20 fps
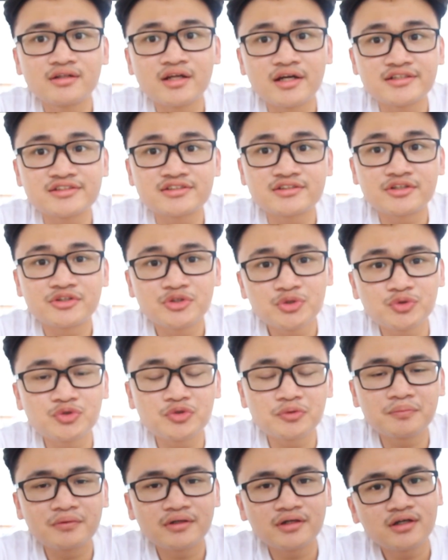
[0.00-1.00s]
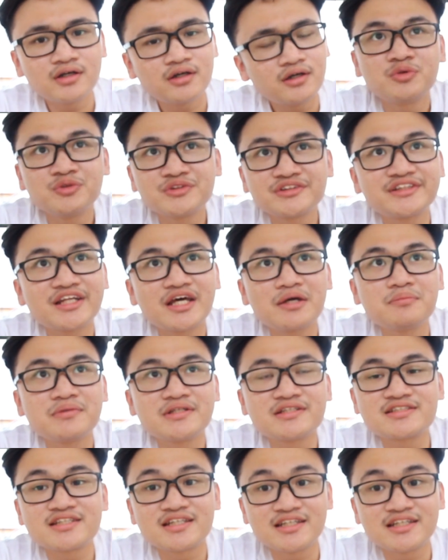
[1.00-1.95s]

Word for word: There is a YouTuber whose name is